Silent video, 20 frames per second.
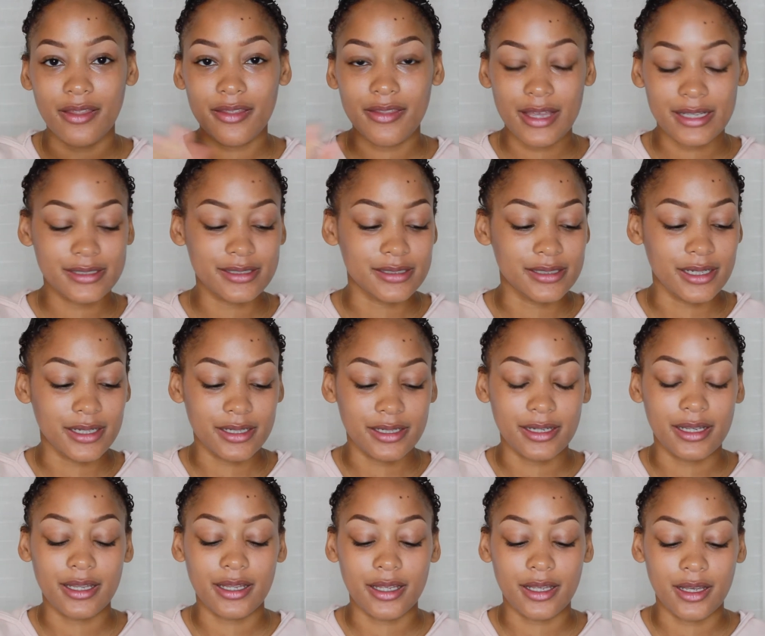that that's done,
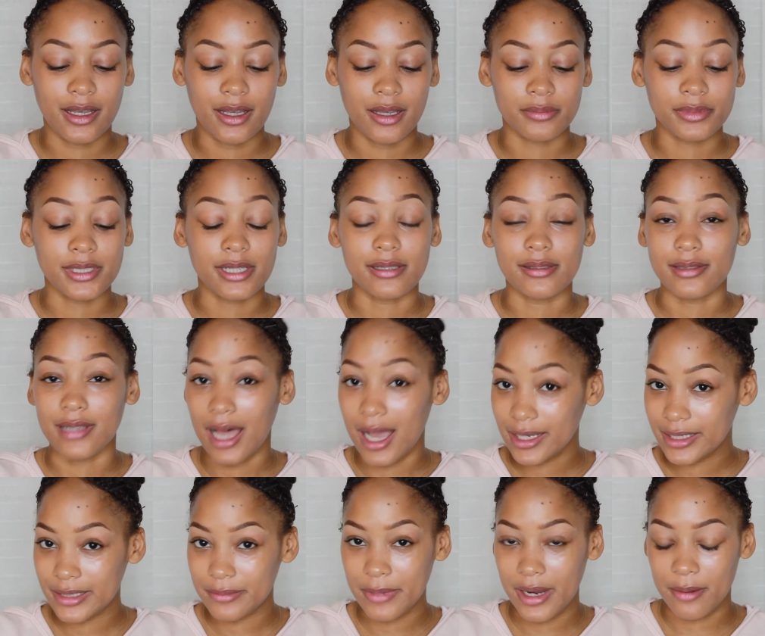to
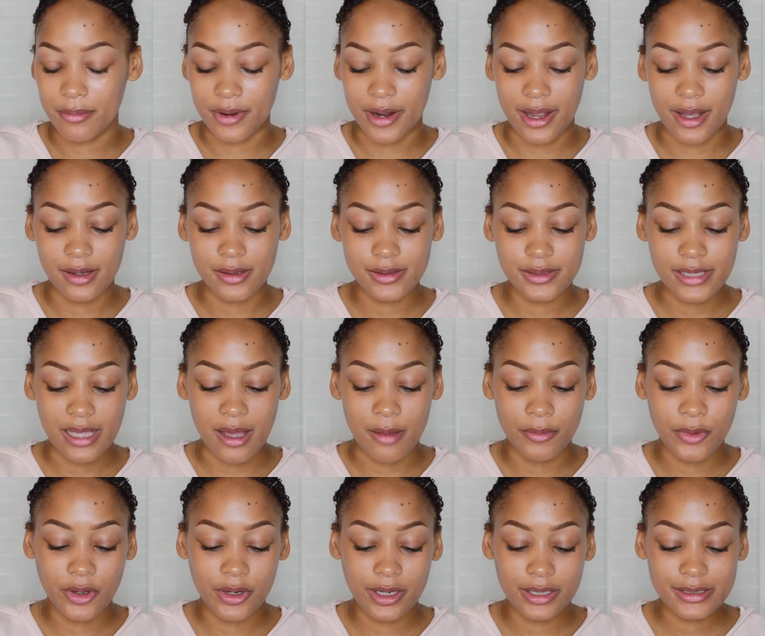lock in my brows,
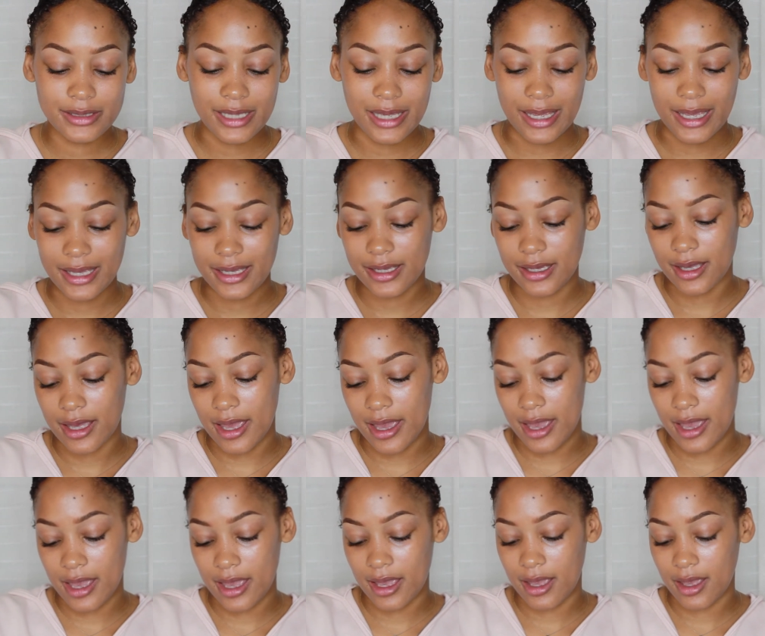I'm gonna take
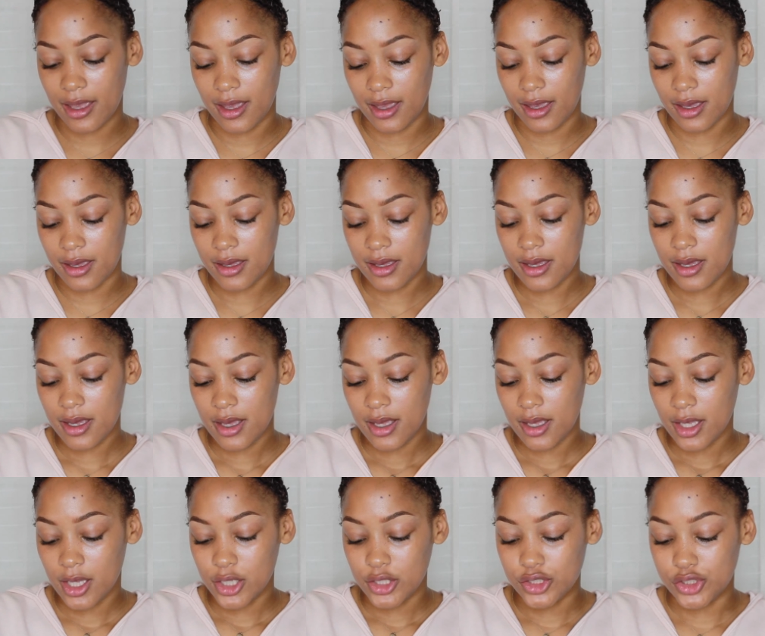a
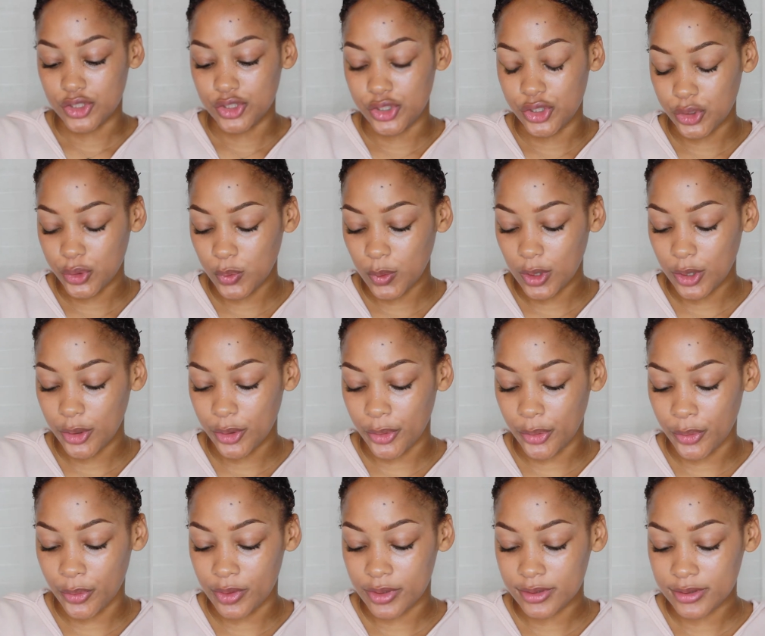
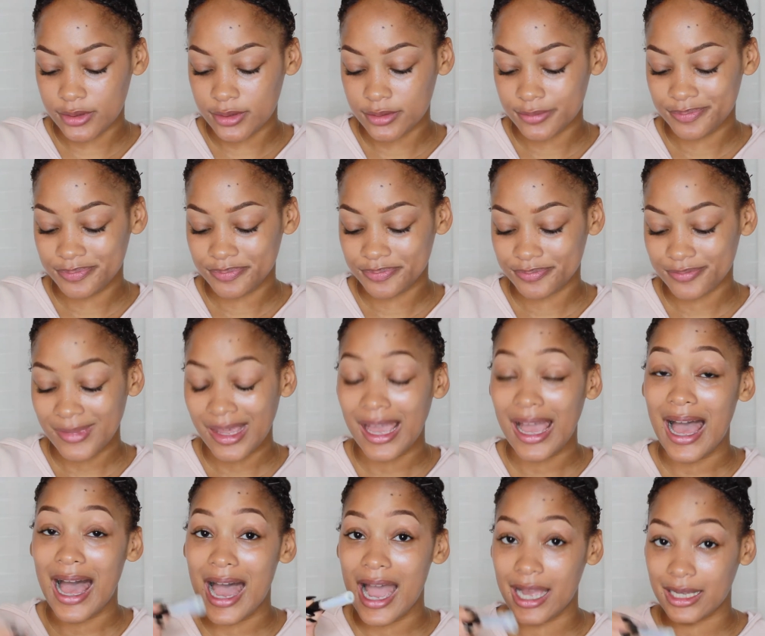Duo
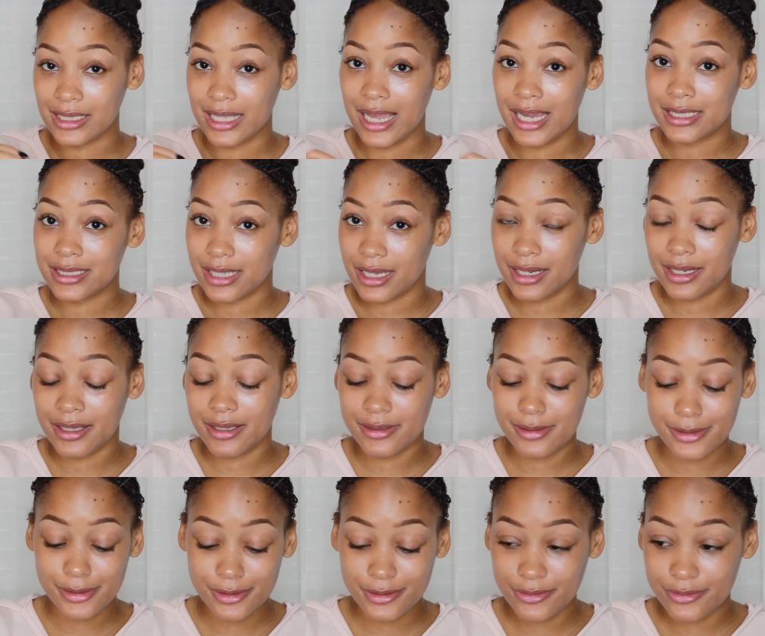eyelash
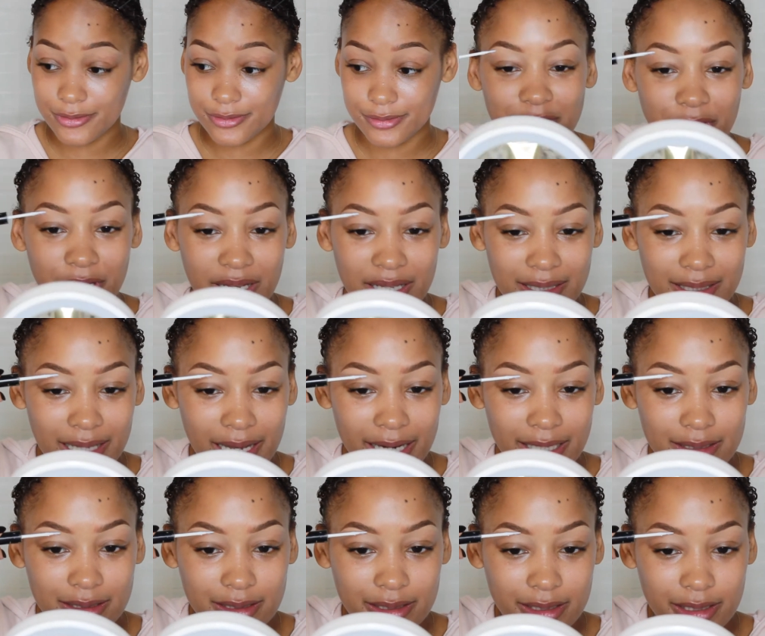adhesive. I'm just gonna
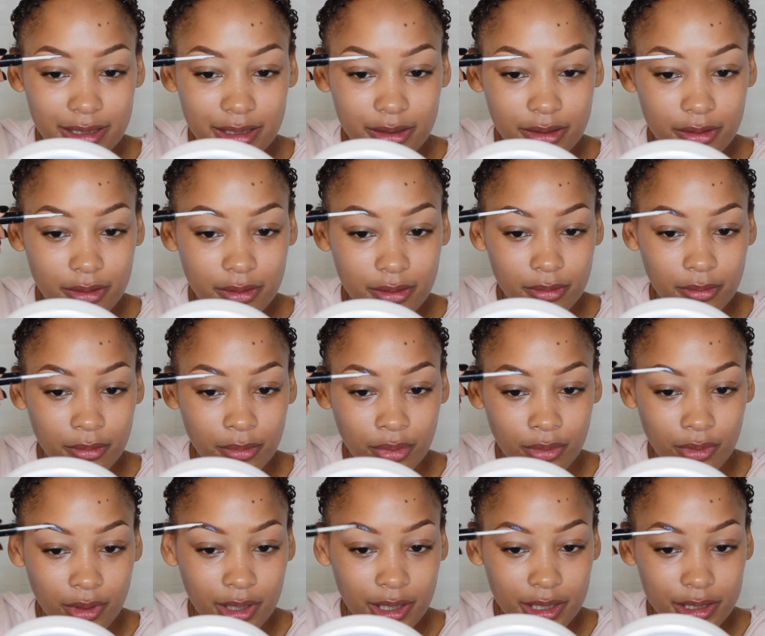lightly
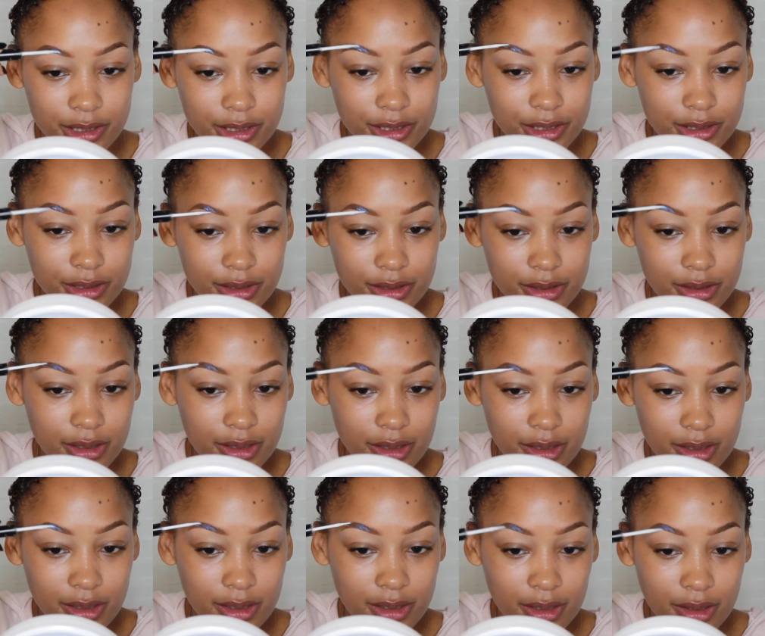brush
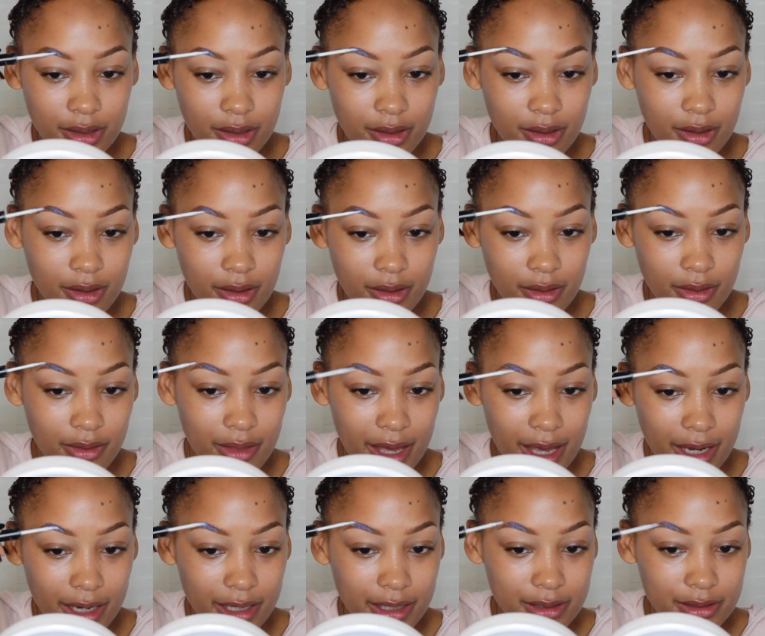
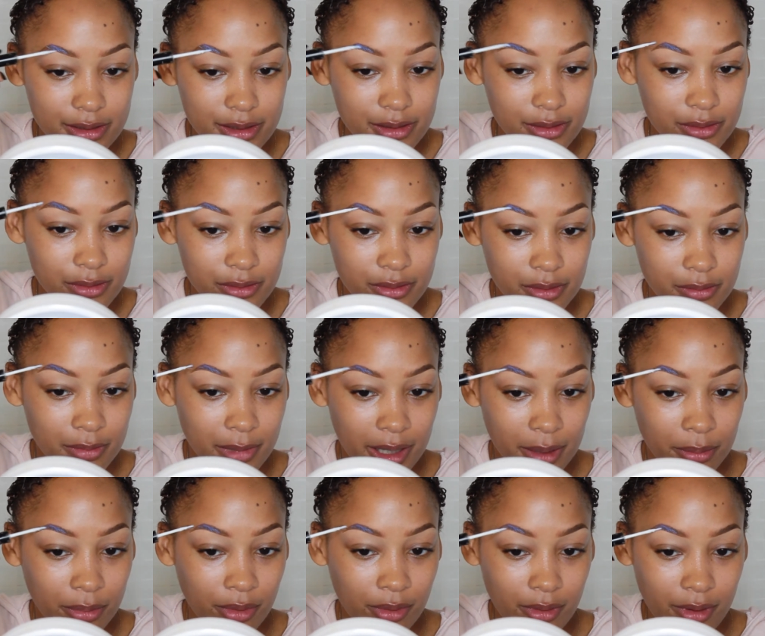that into my
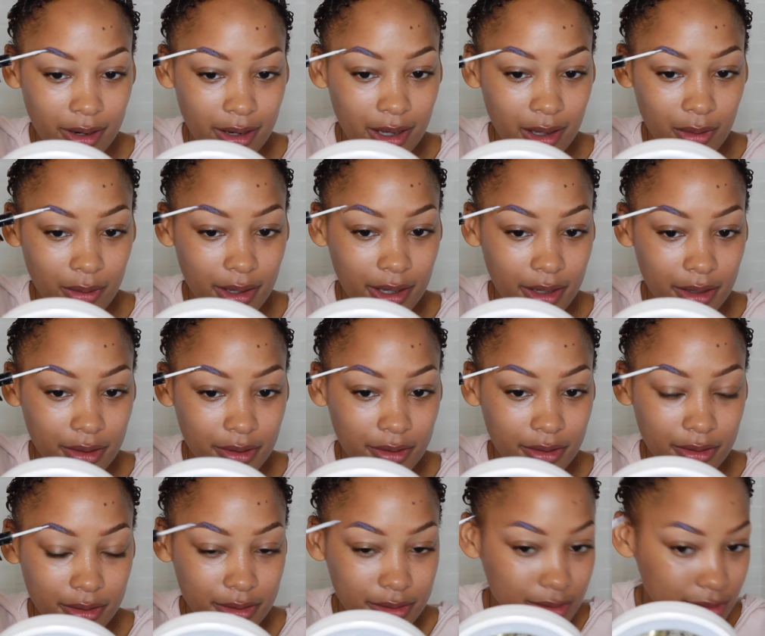brow
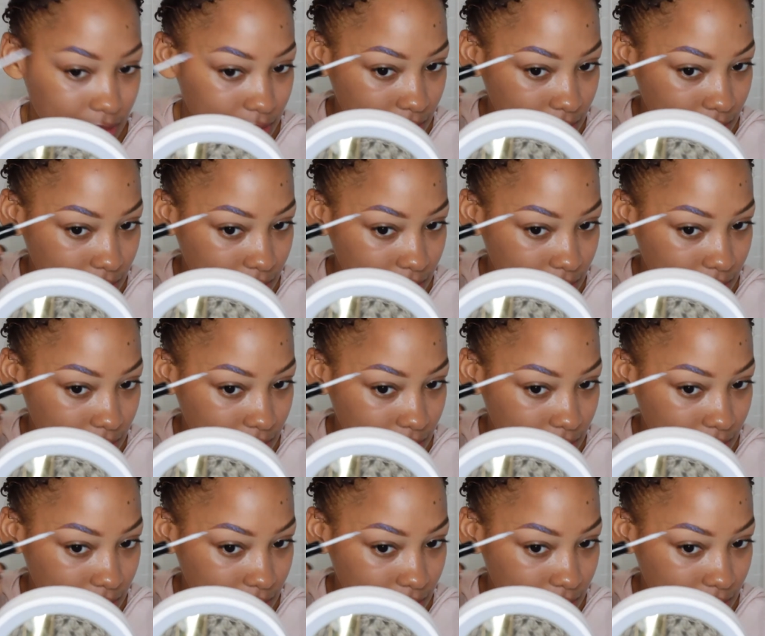hairs.